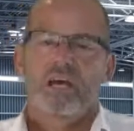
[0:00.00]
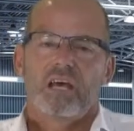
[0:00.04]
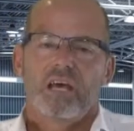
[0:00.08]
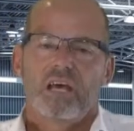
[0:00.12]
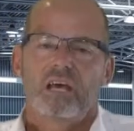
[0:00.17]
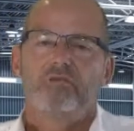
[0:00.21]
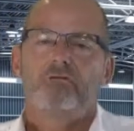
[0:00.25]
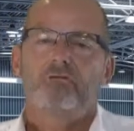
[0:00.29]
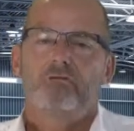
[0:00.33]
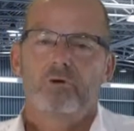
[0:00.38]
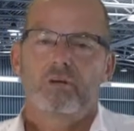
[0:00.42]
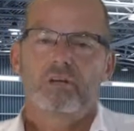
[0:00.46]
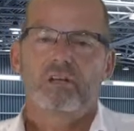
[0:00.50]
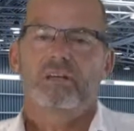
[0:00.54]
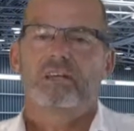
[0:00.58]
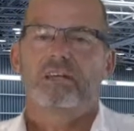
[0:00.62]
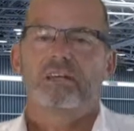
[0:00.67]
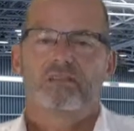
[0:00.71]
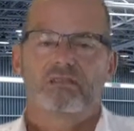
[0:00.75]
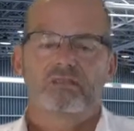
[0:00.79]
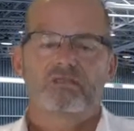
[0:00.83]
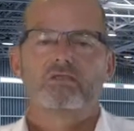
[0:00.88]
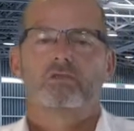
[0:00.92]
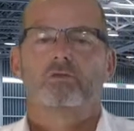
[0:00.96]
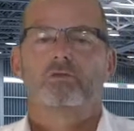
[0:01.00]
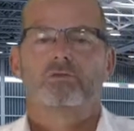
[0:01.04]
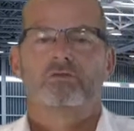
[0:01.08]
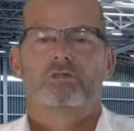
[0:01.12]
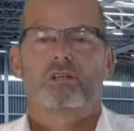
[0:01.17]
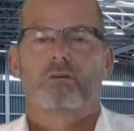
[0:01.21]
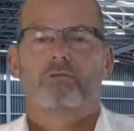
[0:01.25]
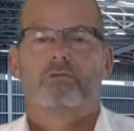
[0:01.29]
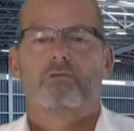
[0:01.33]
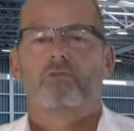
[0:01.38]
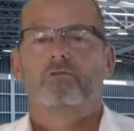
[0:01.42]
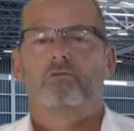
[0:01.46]
if really you're still
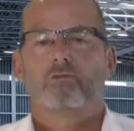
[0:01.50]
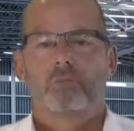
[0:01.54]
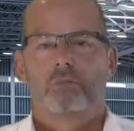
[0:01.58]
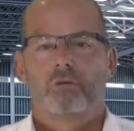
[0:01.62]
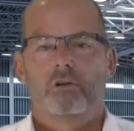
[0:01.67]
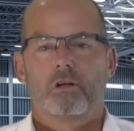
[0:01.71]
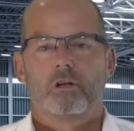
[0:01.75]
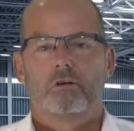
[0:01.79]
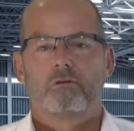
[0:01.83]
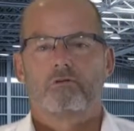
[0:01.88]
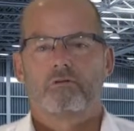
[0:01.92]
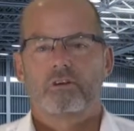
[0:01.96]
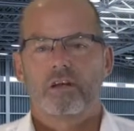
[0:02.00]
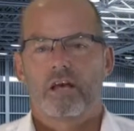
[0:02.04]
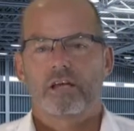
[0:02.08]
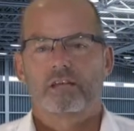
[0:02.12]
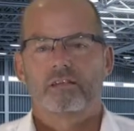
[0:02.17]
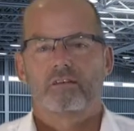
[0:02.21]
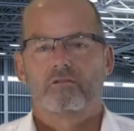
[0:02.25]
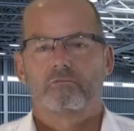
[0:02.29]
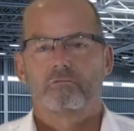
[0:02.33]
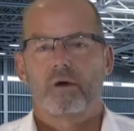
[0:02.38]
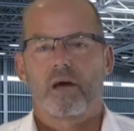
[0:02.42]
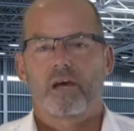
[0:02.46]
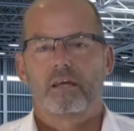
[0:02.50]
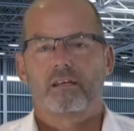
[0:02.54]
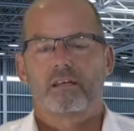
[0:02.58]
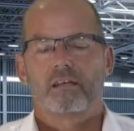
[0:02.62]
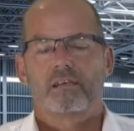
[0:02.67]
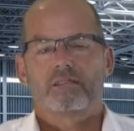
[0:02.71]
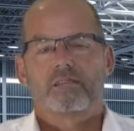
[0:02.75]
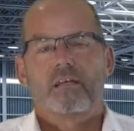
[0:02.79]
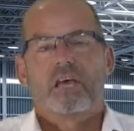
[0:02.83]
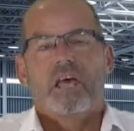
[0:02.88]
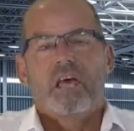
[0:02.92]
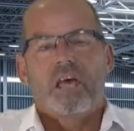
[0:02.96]
suffering from a lot of reactive
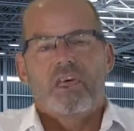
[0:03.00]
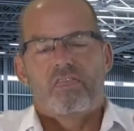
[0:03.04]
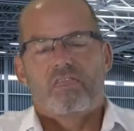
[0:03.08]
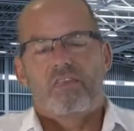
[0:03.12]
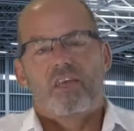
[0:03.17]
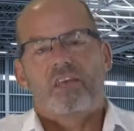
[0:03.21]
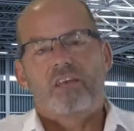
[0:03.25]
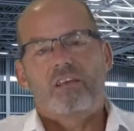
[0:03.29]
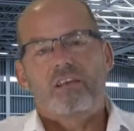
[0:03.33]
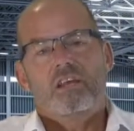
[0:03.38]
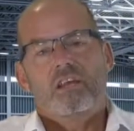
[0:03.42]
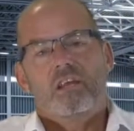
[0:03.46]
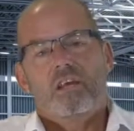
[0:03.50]
maintenance, then